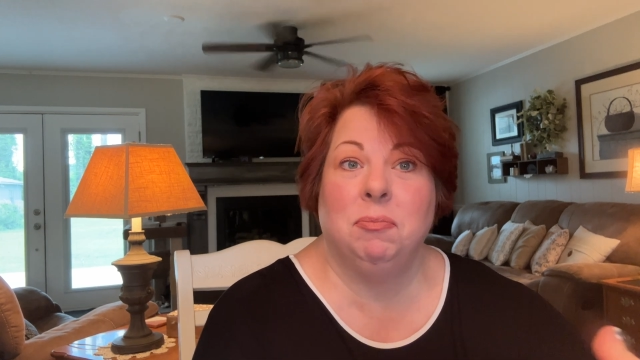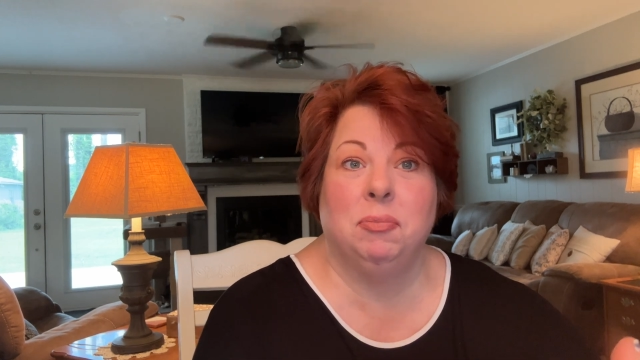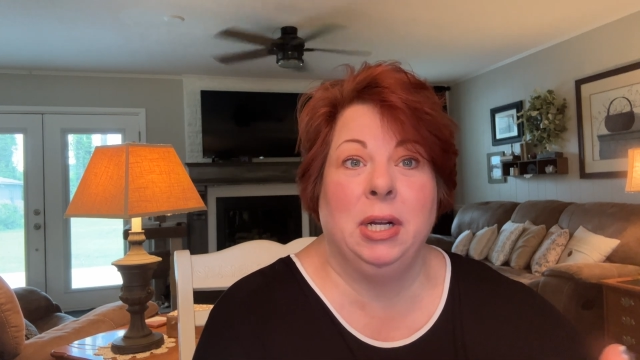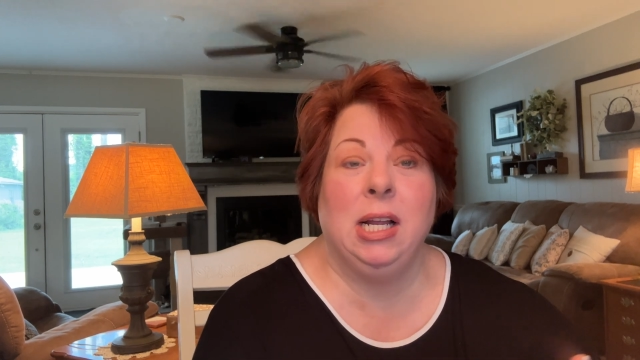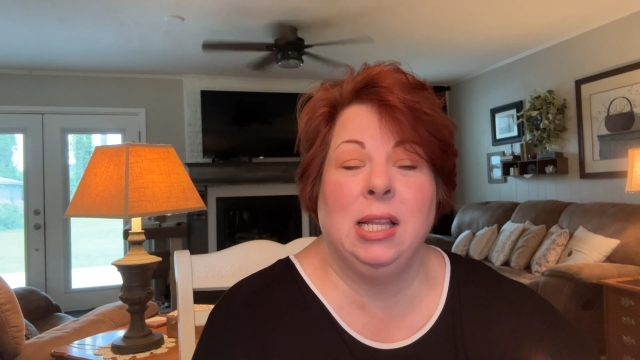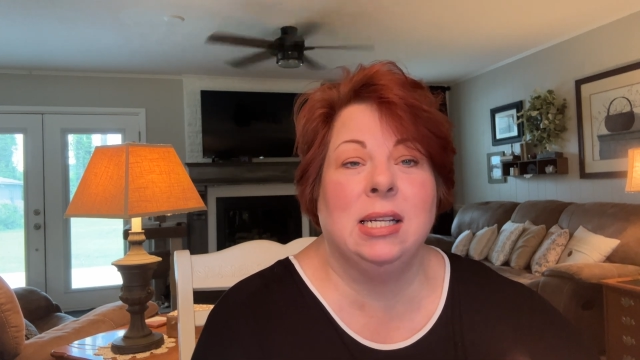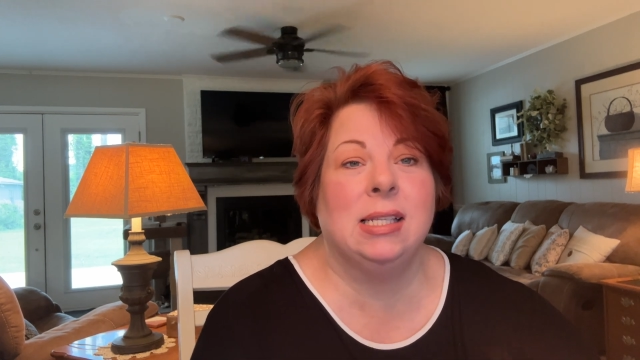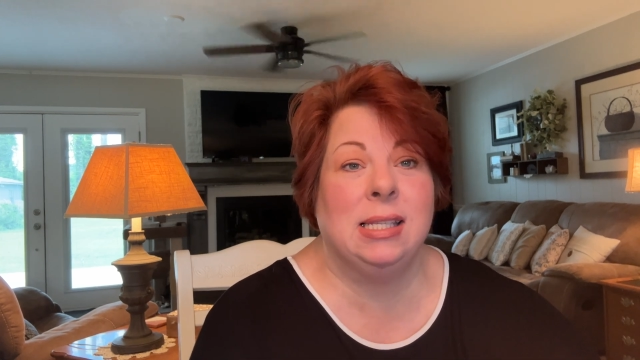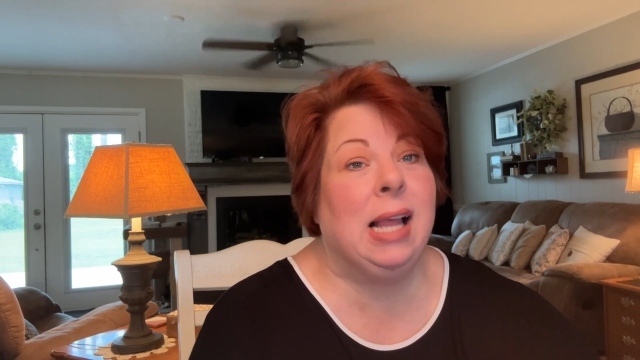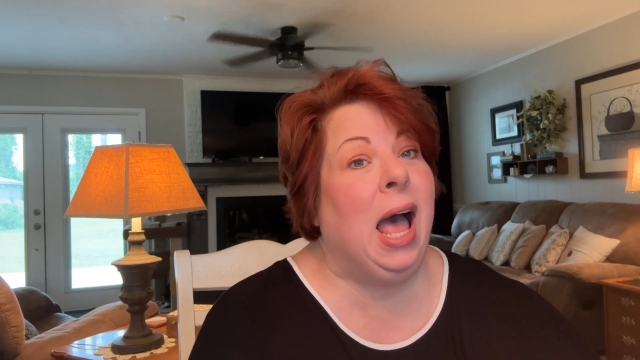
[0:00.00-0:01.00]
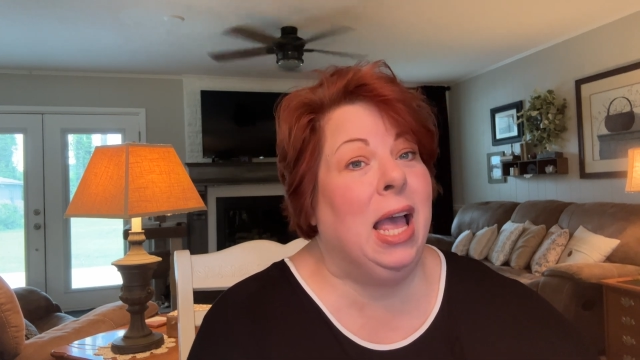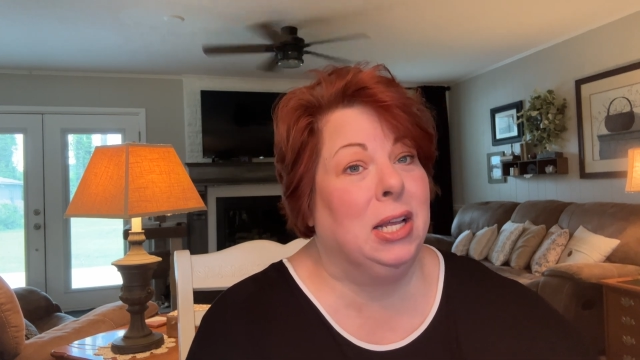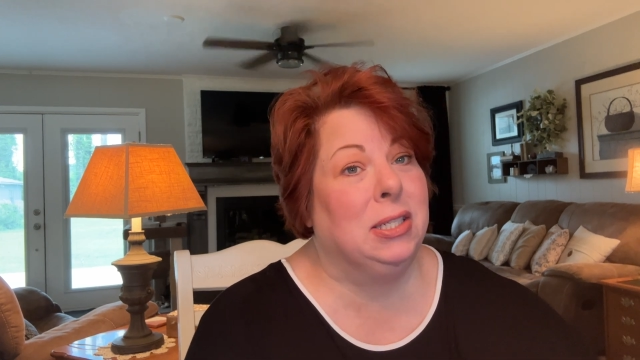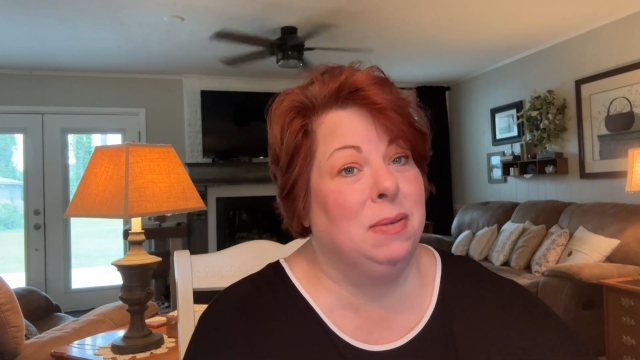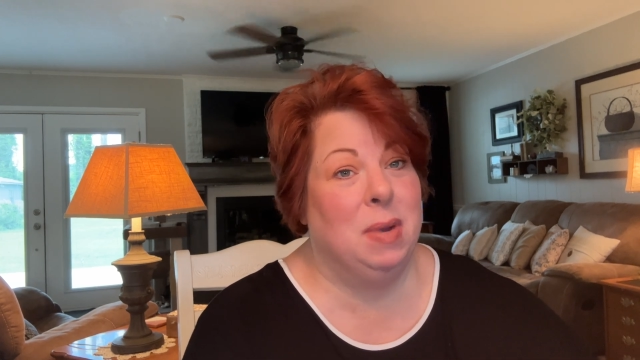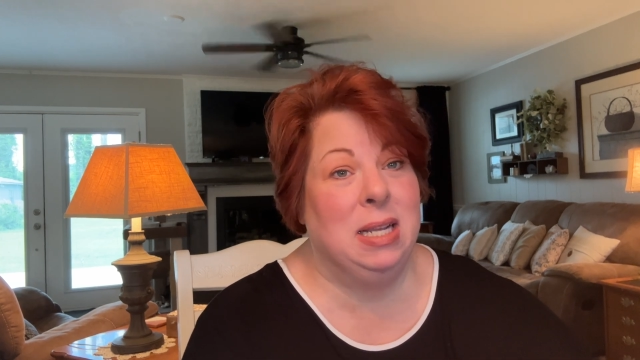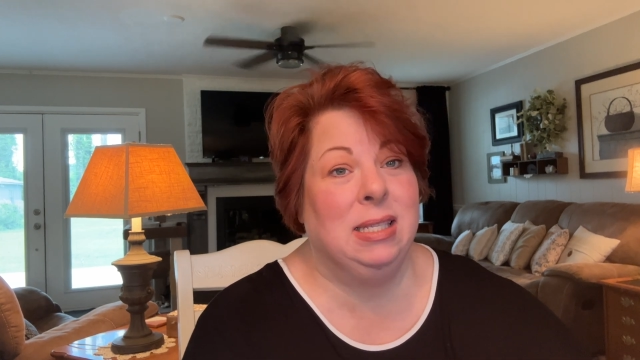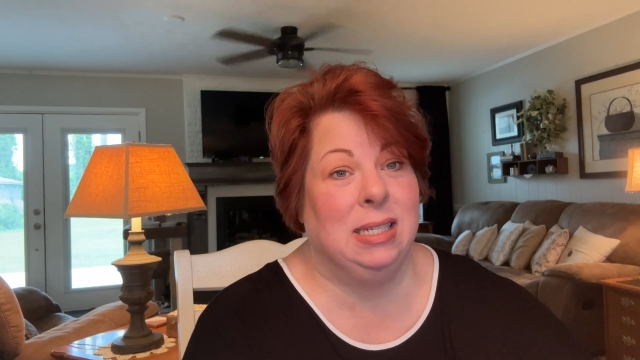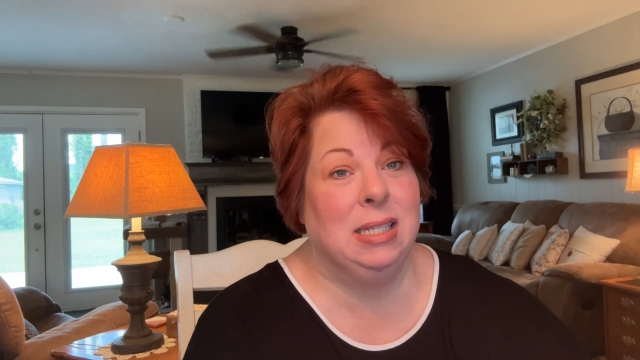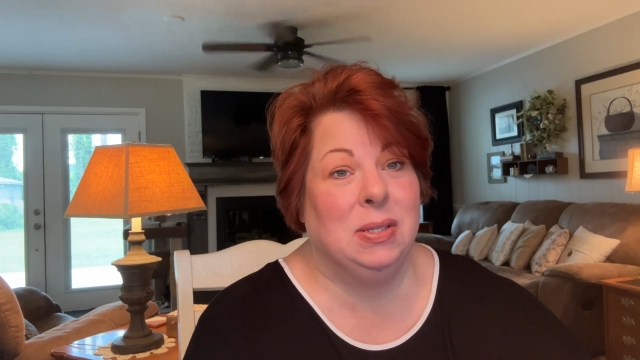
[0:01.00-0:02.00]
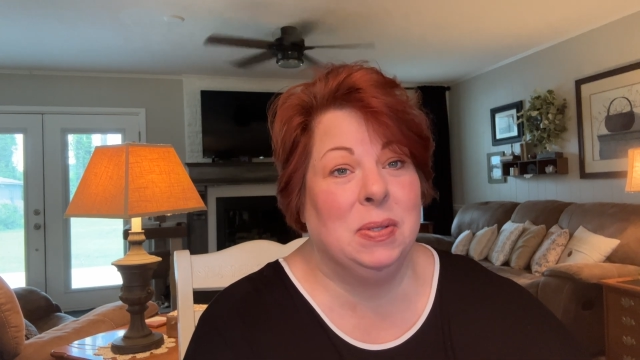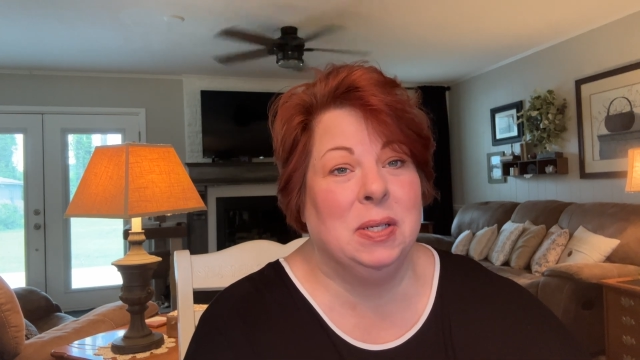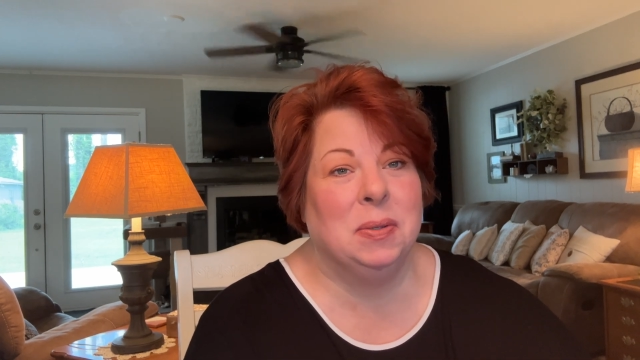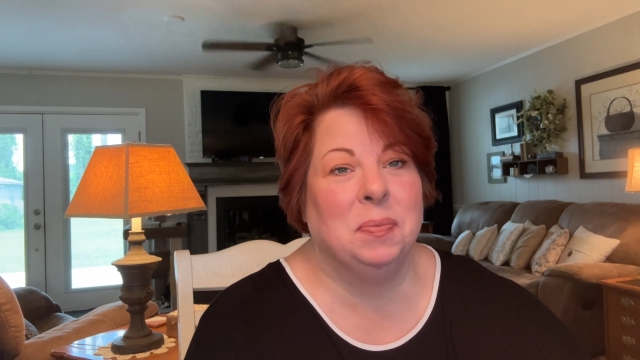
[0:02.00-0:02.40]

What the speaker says: bring a little style to my son's room.